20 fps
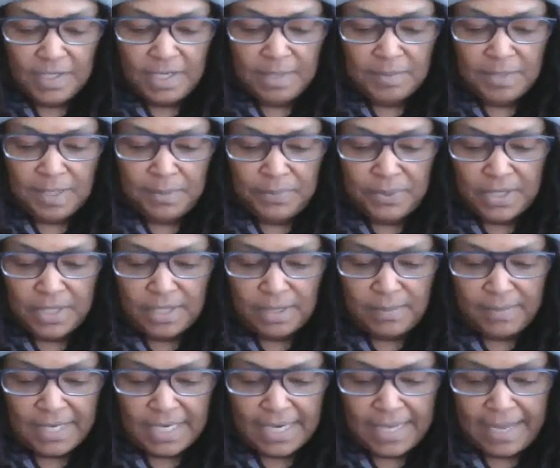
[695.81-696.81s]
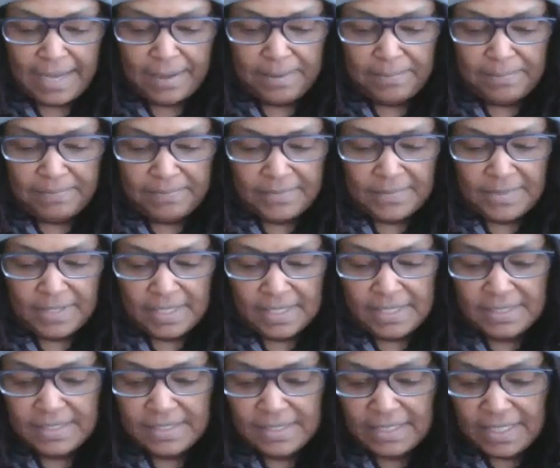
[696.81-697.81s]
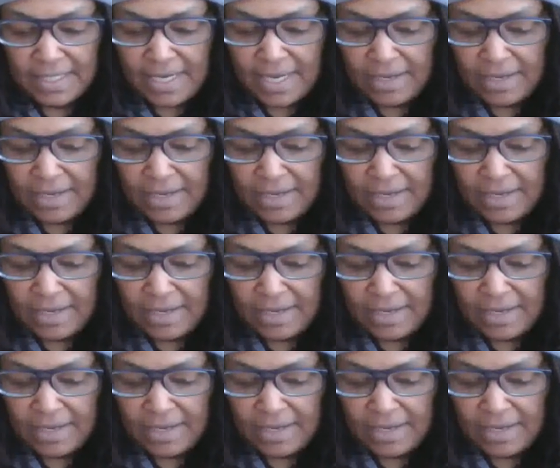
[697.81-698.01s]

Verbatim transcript: I'm going to put it on my lap and see